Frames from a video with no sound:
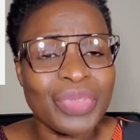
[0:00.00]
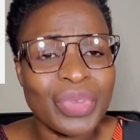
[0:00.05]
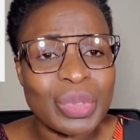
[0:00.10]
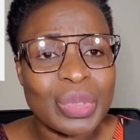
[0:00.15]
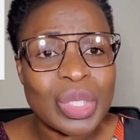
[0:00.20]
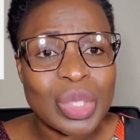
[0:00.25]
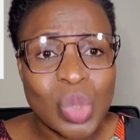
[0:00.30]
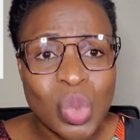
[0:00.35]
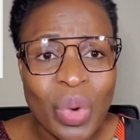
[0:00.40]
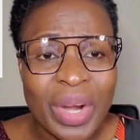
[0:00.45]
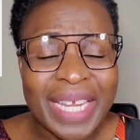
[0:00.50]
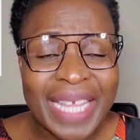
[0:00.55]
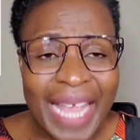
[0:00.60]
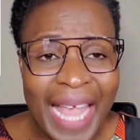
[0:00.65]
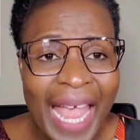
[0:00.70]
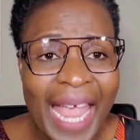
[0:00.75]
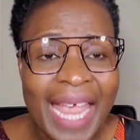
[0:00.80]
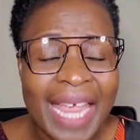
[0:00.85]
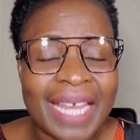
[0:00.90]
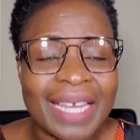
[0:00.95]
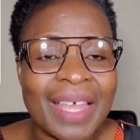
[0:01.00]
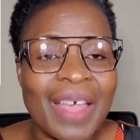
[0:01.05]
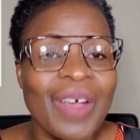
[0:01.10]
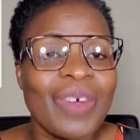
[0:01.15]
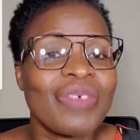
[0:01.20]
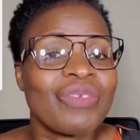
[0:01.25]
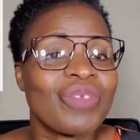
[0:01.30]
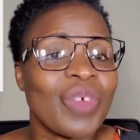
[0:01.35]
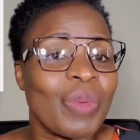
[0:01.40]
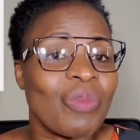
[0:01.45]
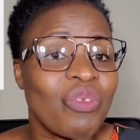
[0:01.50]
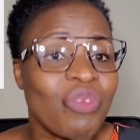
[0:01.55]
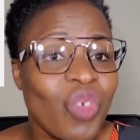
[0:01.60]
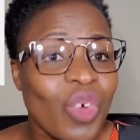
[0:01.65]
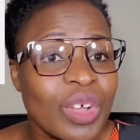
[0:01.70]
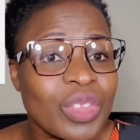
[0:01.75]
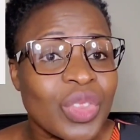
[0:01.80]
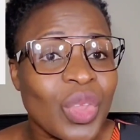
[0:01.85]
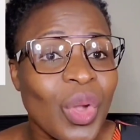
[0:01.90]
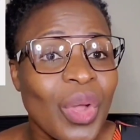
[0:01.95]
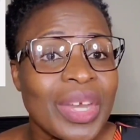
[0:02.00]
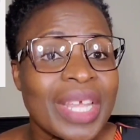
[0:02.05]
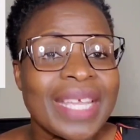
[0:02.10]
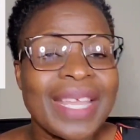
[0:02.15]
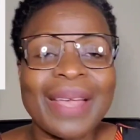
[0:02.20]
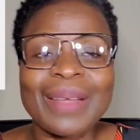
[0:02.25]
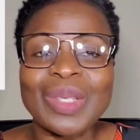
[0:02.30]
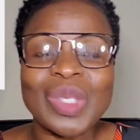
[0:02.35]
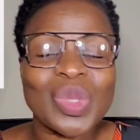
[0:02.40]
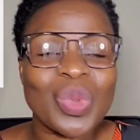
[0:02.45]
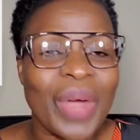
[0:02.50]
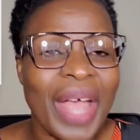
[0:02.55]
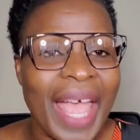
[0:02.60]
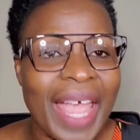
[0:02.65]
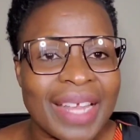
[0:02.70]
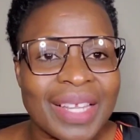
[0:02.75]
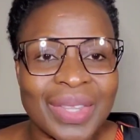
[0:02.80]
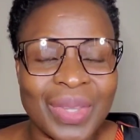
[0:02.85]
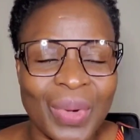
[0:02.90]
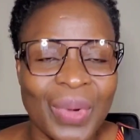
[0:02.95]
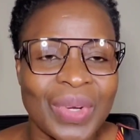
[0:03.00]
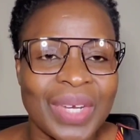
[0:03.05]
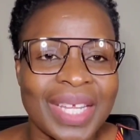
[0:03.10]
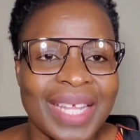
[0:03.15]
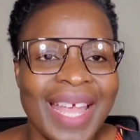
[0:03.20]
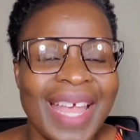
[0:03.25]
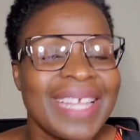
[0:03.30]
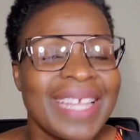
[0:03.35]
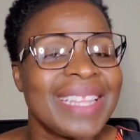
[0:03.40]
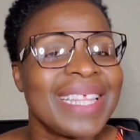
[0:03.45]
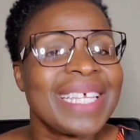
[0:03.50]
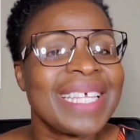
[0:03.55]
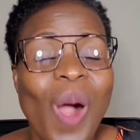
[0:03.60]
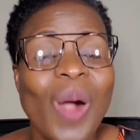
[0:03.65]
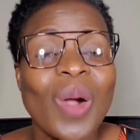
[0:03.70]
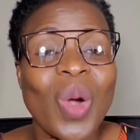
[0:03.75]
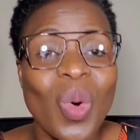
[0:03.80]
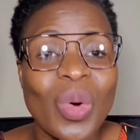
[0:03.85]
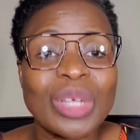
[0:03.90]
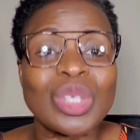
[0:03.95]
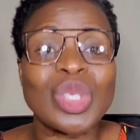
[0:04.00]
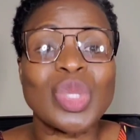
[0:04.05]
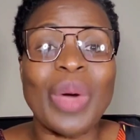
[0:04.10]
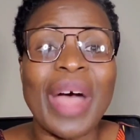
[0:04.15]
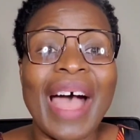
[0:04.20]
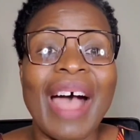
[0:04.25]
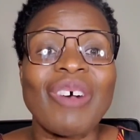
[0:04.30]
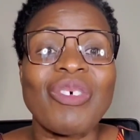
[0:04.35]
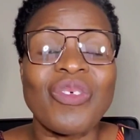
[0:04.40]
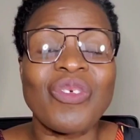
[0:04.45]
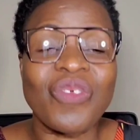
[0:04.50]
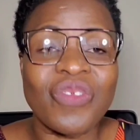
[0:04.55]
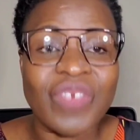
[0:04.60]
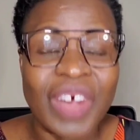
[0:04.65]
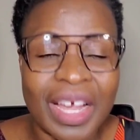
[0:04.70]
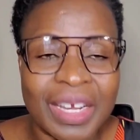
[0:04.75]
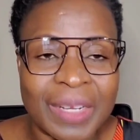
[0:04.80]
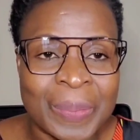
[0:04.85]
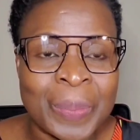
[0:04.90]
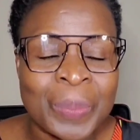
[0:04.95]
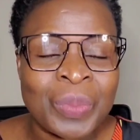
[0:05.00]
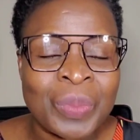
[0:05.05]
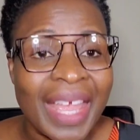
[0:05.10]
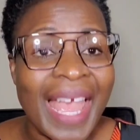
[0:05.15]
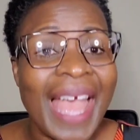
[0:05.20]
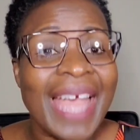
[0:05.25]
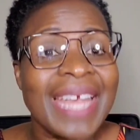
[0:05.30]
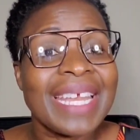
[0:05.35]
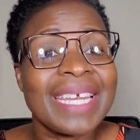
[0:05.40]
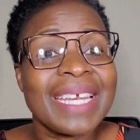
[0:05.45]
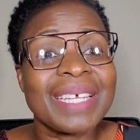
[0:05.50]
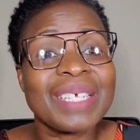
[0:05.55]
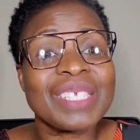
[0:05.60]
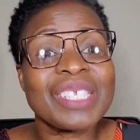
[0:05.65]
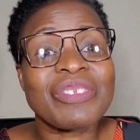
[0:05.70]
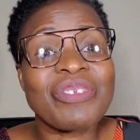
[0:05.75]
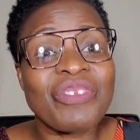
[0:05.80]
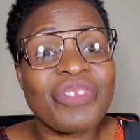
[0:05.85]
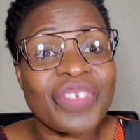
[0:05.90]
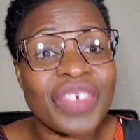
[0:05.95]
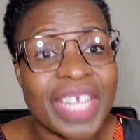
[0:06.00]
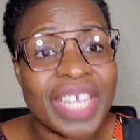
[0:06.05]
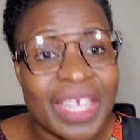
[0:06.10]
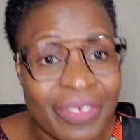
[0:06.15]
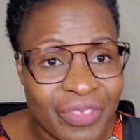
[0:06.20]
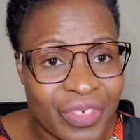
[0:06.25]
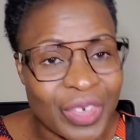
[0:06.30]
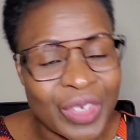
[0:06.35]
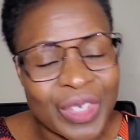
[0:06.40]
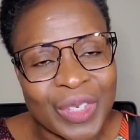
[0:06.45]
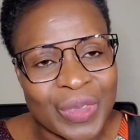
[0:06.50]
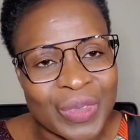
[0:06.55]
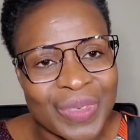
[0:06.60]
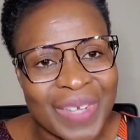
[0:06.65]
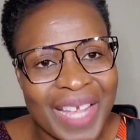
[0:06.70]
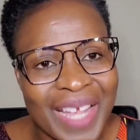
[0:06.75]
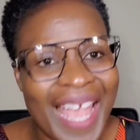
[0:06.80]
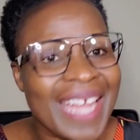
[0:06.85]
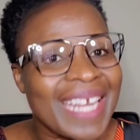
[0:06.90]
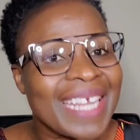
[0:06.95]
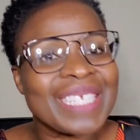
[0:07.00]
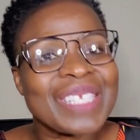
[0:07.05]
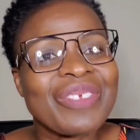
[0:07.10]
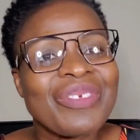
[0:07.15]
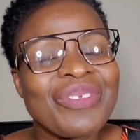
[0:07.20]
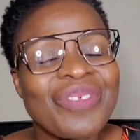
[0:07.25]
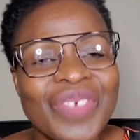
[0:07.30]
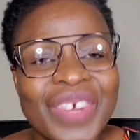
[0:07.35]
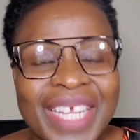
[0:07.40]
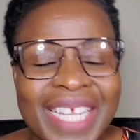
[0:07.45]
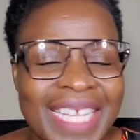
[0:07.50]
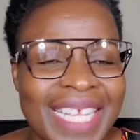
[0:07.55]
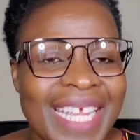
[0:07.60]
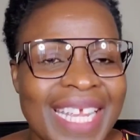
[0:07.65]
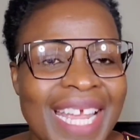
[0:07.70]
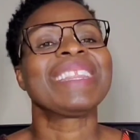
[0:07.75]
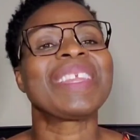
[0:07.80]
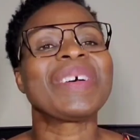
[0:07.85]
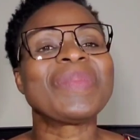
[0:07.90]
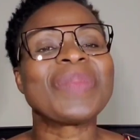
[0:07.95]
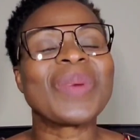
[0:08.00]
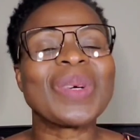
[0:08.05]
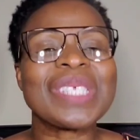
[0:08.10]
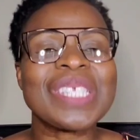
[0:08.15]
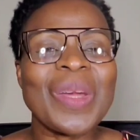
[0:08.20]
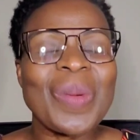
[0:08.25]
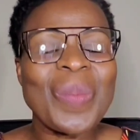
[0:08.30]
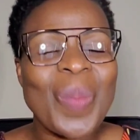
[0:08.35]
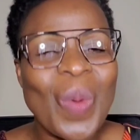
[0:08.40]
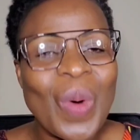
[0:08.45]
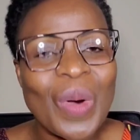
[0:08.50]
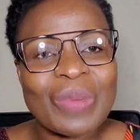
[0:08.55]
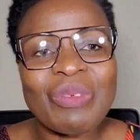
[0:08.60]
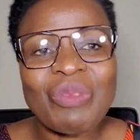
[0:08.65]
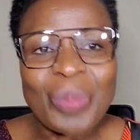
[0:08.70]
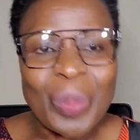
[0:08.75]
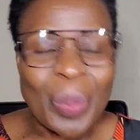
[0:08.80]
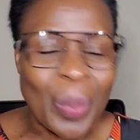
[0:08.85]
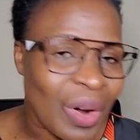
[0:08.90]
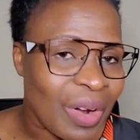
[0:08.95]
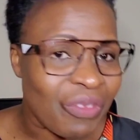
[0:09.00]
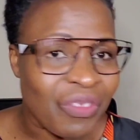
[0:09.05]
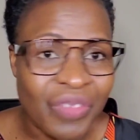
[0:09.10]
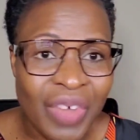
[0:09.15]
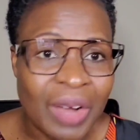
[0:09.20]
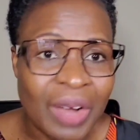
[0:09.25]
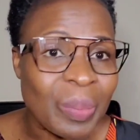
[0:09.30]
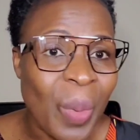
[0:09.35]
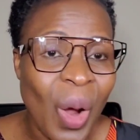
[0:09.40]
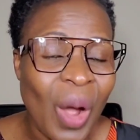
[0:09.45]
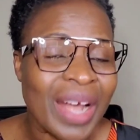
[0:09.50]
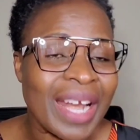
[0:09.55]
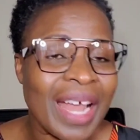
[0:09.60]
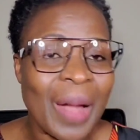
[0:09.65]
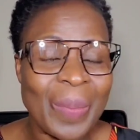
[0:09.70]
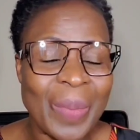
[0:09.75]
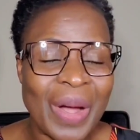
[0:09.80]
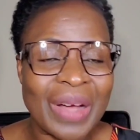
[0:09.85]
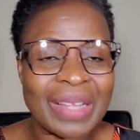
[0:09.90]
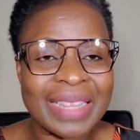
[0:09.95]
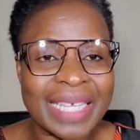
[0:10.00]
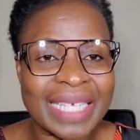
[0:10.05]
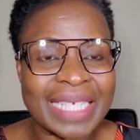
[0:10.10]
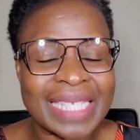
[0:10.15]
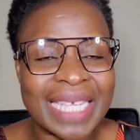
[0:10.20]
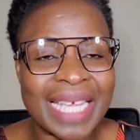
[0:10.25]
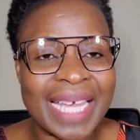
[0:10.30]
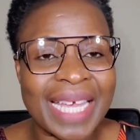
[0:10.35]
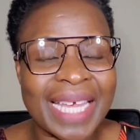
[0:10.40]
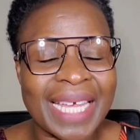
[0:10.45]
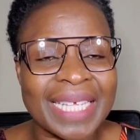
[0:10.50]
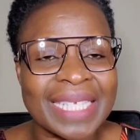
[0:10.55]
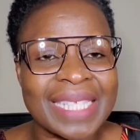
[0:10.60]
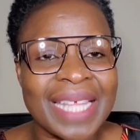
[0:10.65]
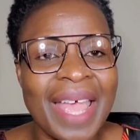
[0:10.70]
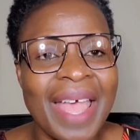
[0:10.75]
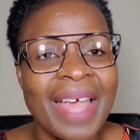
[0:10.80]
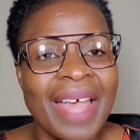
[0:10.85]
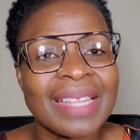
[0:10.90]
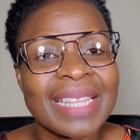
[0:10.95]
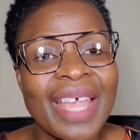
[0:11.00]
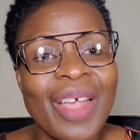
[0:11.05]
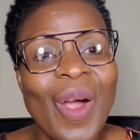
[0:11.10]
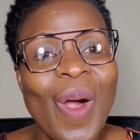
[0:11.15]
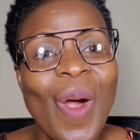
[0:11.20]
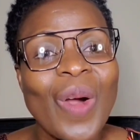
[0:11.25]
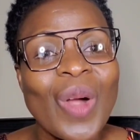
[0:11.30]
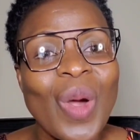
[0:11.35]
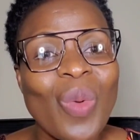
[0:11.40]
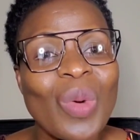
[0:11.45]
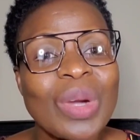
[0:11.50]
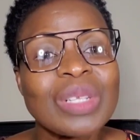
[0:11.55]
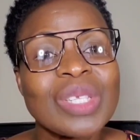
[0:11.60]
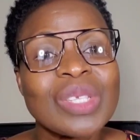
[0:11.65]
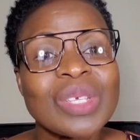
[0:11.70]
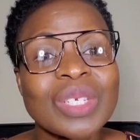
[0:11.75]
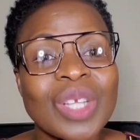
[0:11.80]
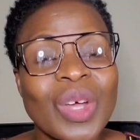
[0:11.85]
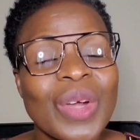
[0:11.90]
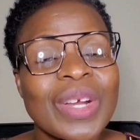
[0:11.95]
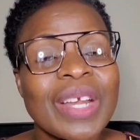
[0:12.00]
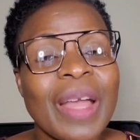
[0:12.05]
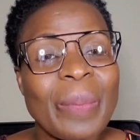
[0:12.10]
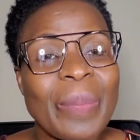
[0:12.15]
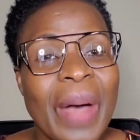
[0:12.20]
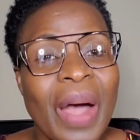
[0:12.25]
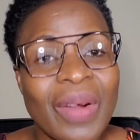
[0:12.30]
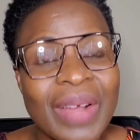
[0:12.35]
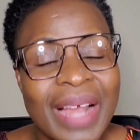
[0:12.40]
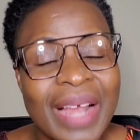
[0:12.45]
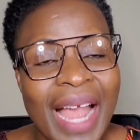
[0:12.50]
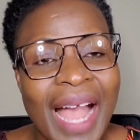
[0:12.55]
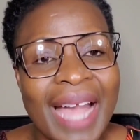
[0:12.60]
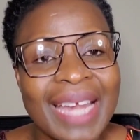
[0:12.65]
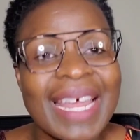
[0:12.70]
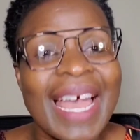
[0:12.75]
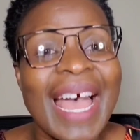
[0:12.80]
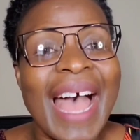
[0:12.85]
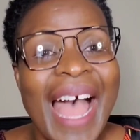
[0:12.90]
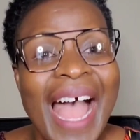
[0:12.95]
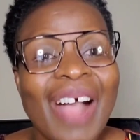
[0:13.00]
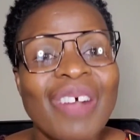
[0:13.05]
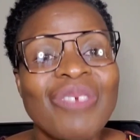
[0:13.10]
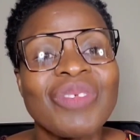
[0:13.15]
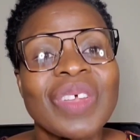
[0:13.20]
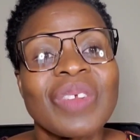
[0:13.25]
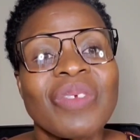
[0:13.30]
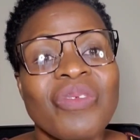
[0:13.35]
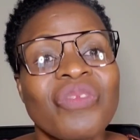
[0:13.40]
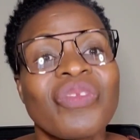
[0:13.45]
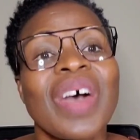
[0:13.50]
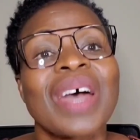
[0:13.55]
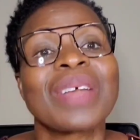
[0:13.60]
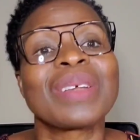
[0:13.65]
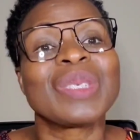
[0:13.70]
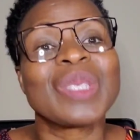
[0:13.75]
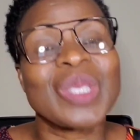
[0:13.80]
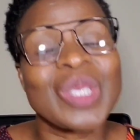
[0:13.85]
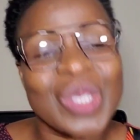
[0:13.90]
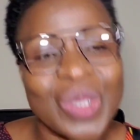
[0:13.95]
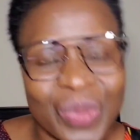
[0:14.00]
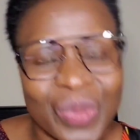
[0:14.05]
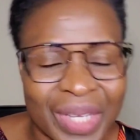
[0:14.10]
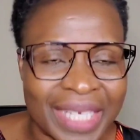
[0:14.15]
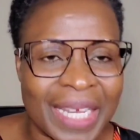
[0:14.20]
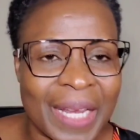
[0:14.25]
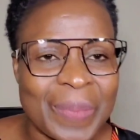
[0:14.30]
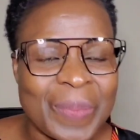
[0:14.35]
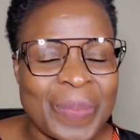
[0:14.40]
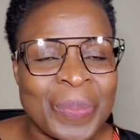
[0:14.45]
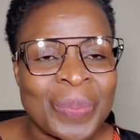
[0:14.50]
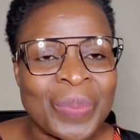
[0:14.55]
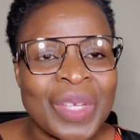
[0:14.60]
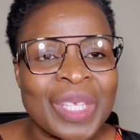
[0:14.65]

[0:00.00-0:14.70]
through the 28th, from 4:30 to 8:30. They are going to have fun. And it is free for you. It is free. The most important fun part about this is they are going to learn about God having fun doing it.